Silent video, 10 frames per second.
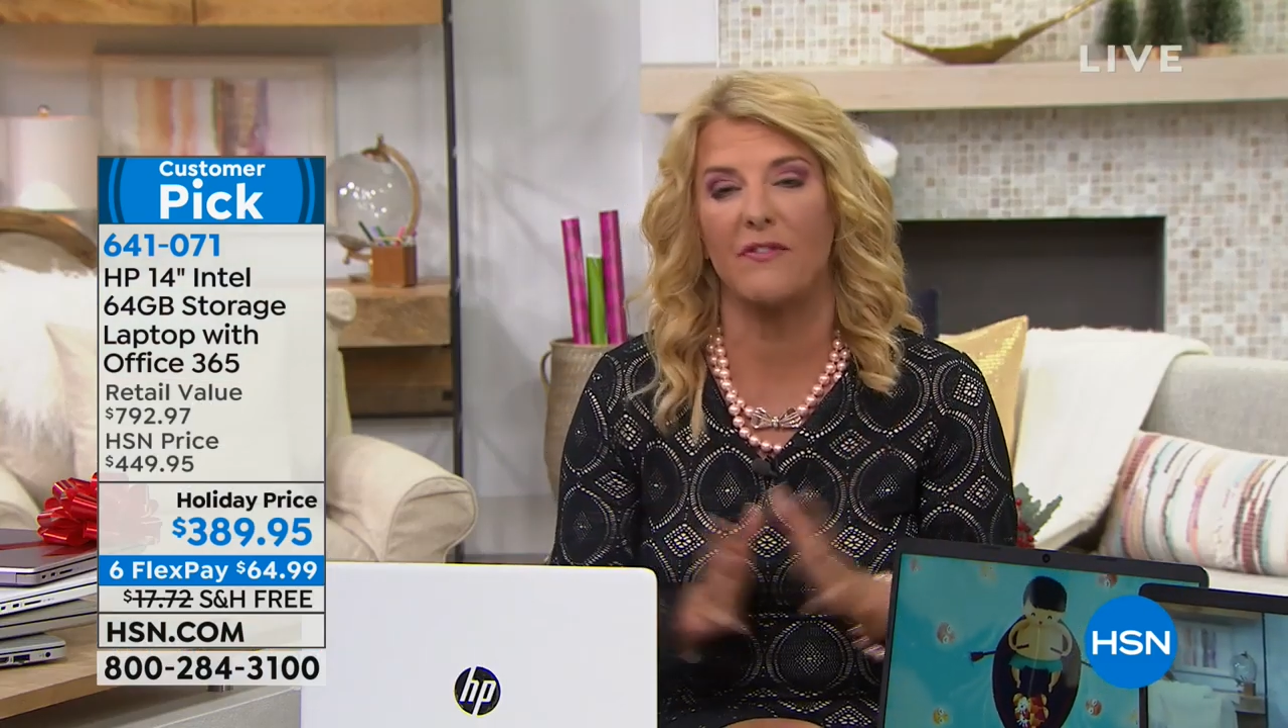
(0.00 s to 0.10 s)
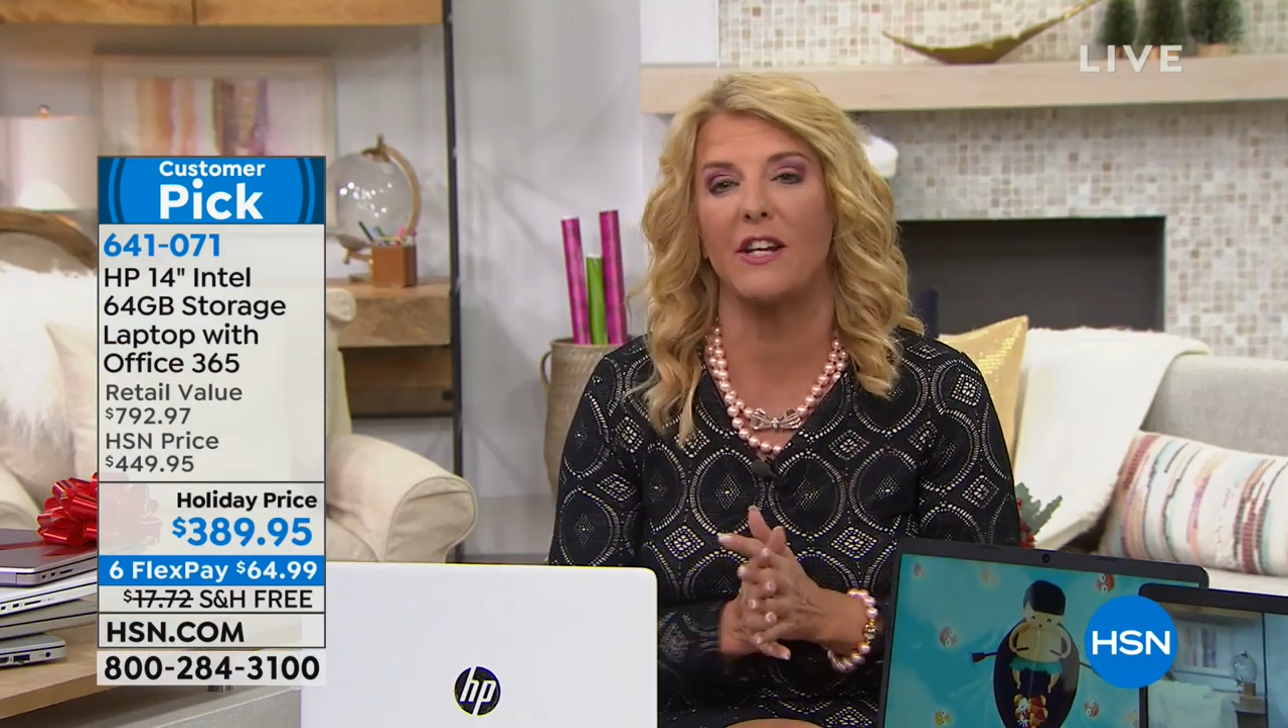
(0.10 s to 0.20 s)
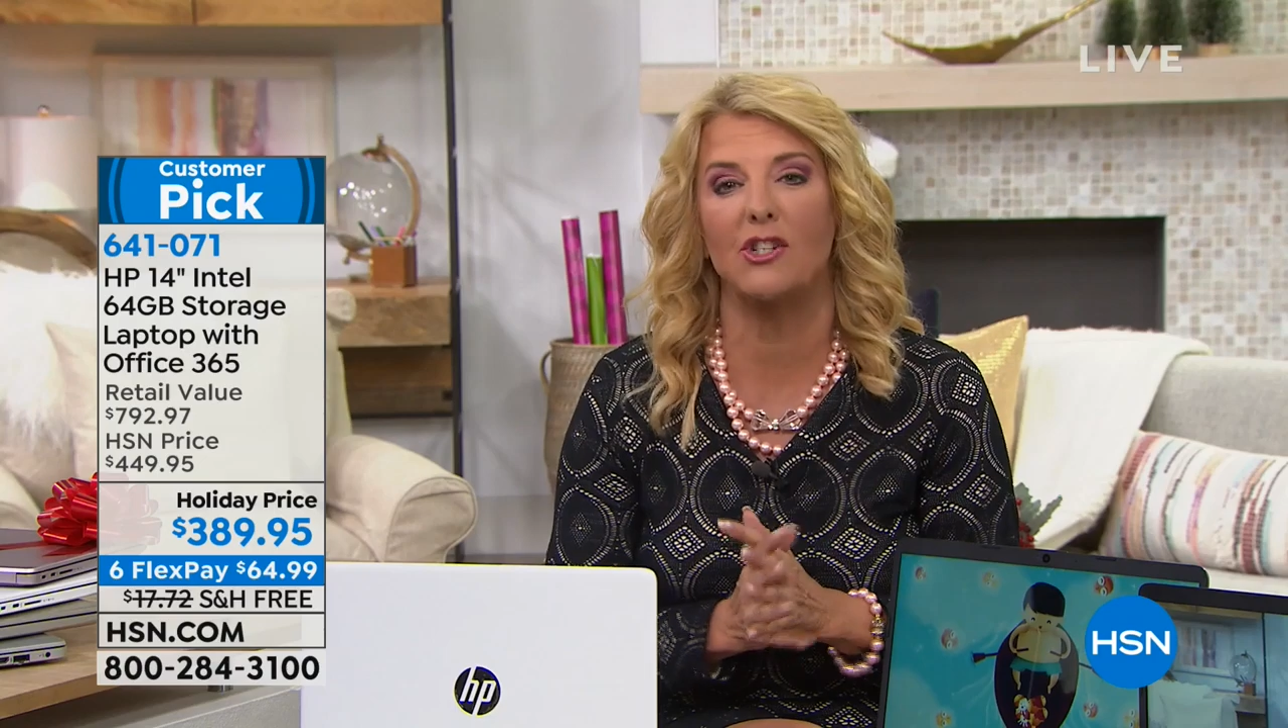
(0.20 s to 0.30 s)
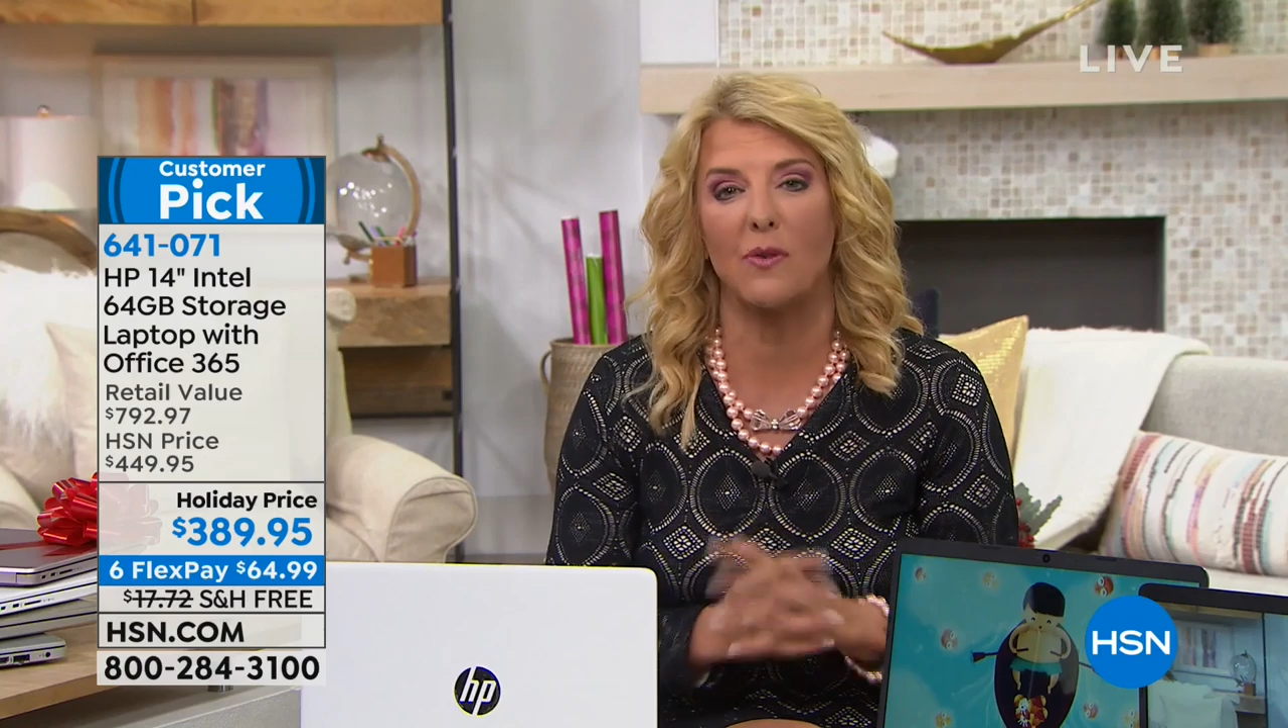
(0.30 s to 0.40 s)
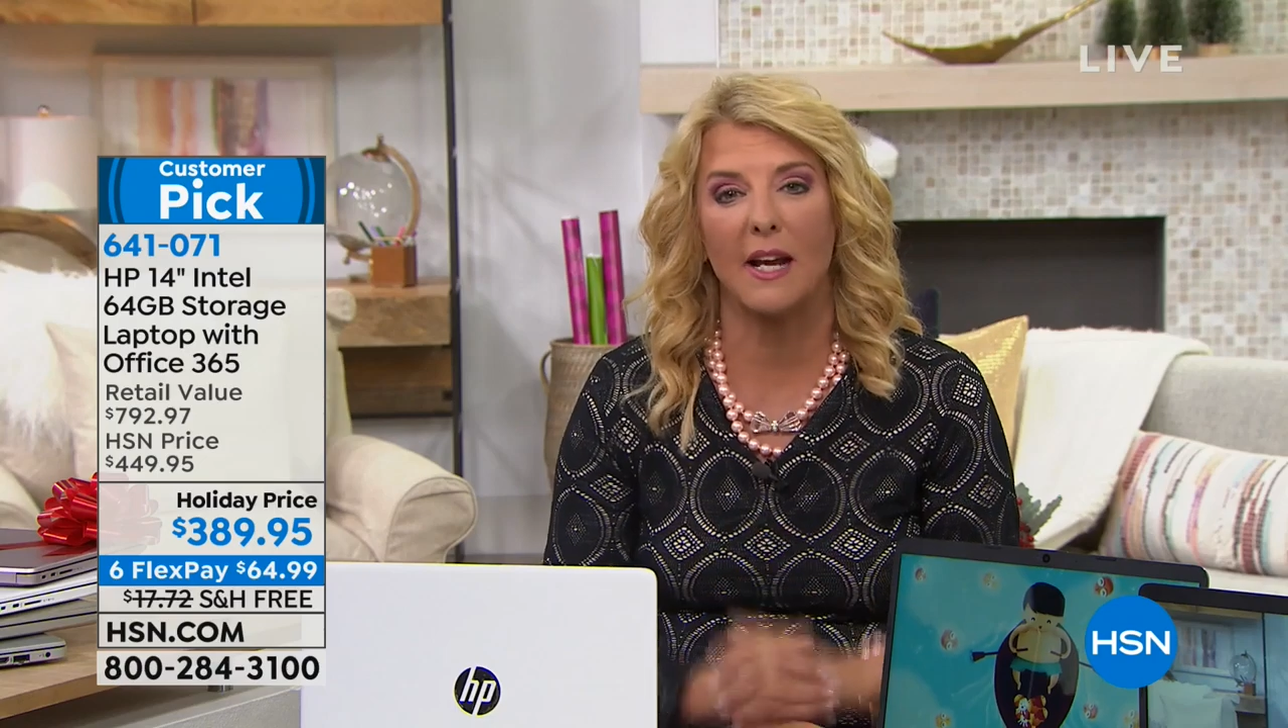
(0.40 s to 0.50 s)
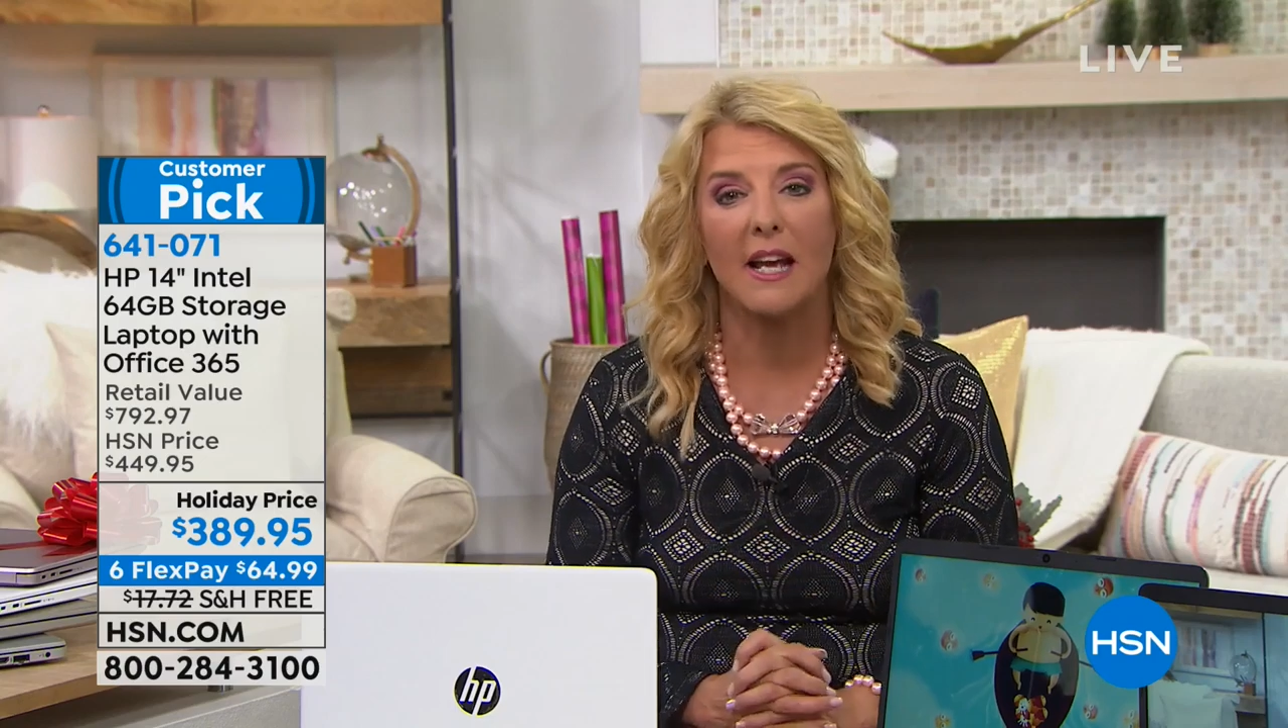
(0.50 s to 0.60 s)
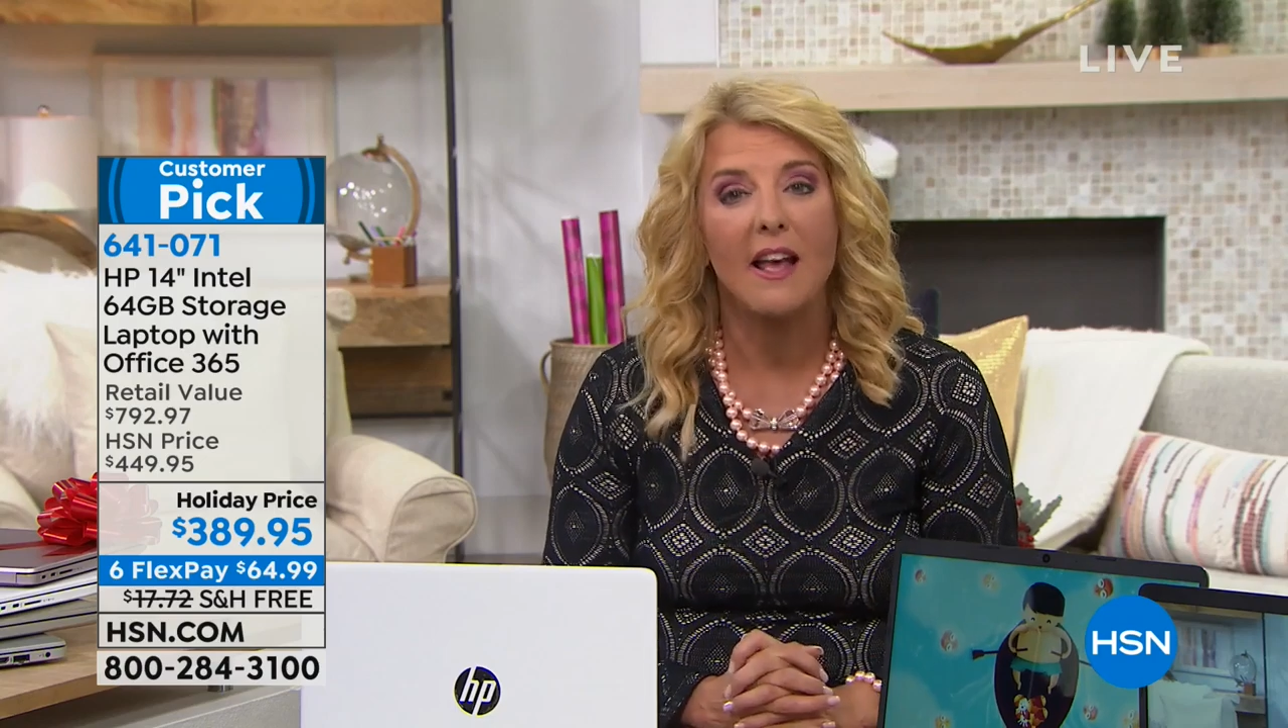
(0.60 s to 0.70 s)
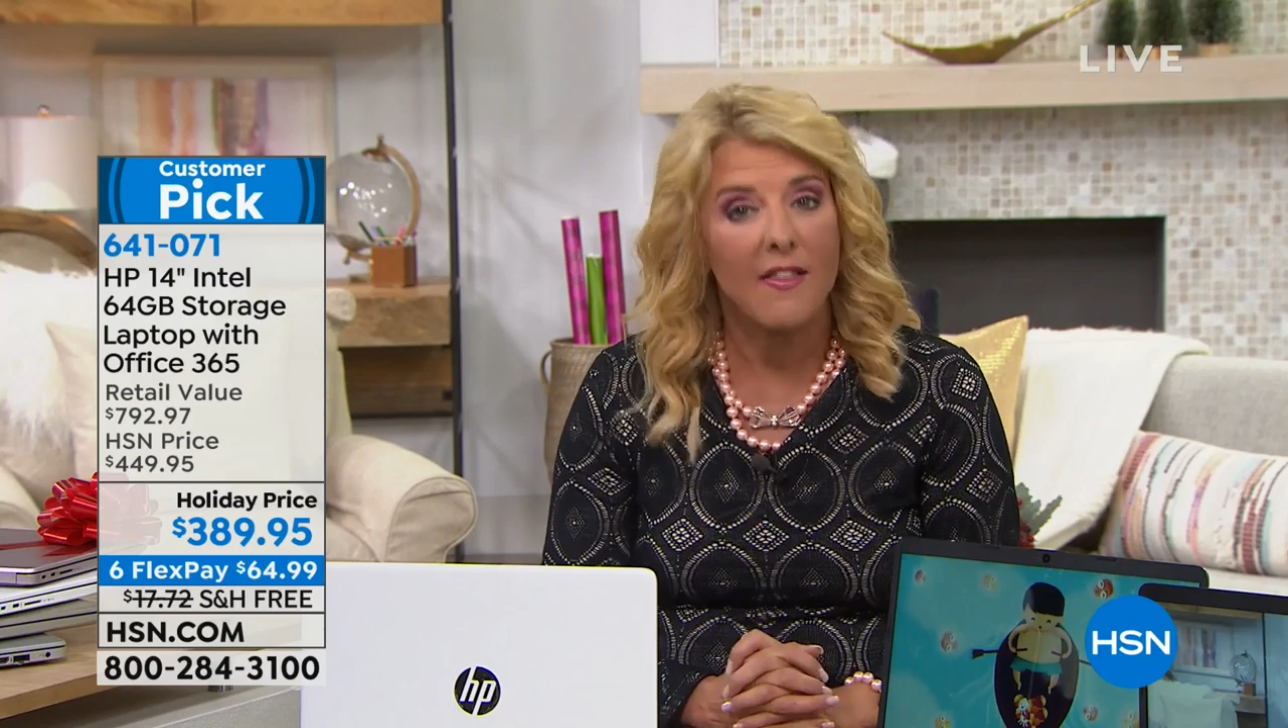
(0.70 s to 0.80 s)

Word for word: featuring,